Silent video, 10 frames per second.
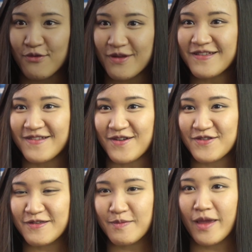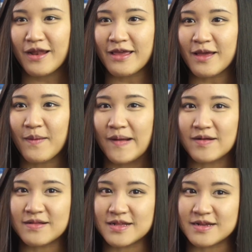My research is mainly
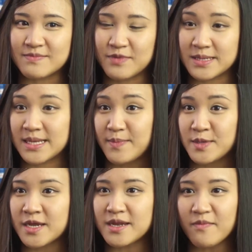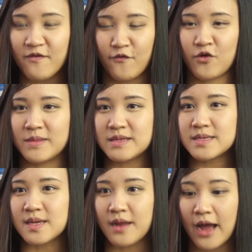about perception and
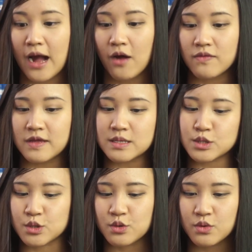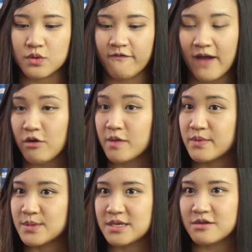performance and how these two
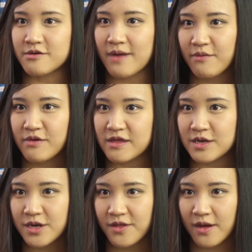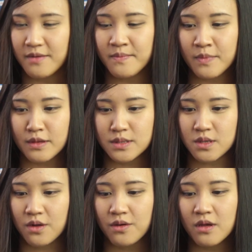variables interact with each other.
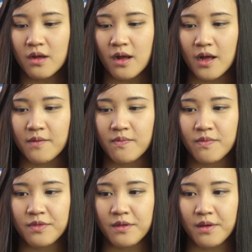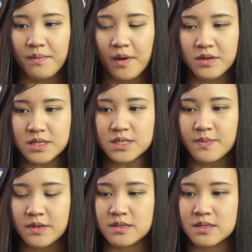So the
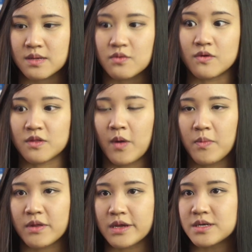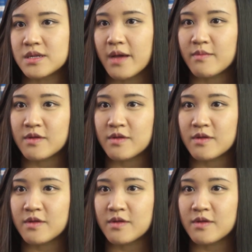participants or the population that